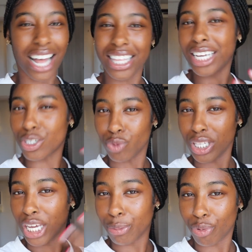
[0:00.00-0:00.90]
I think it's
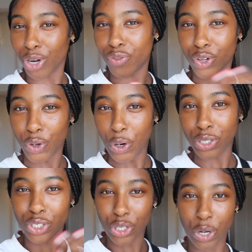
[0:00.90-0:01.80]
really important for the
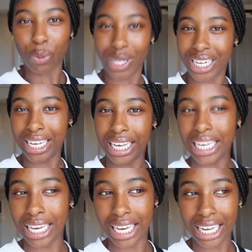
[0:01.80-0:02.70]
girls to know where they can
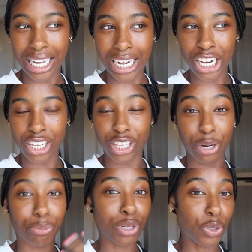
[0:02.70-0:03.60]
get
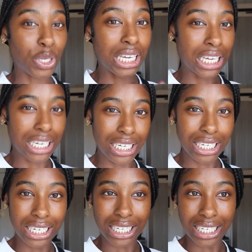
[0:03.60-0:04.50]
their beauty
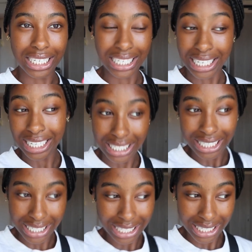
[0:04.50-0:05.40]

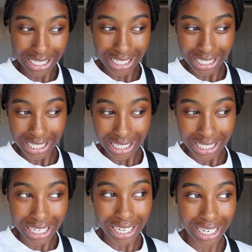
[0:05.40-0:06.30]
needs
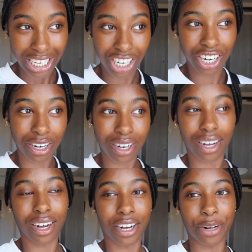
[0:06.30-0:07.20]
done here.
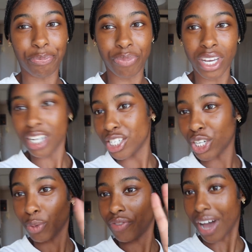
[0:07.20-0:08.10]

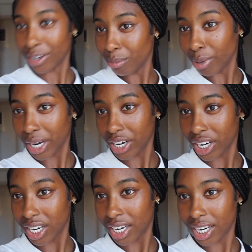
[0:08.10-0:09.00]
So we found a
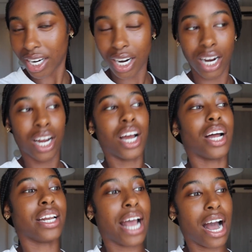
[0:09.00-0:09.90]
braider
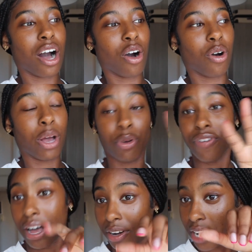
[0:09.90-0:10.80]
now, and we
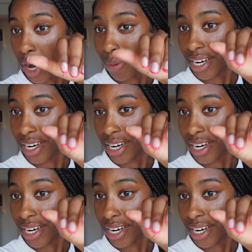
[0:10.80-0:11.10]
found a nail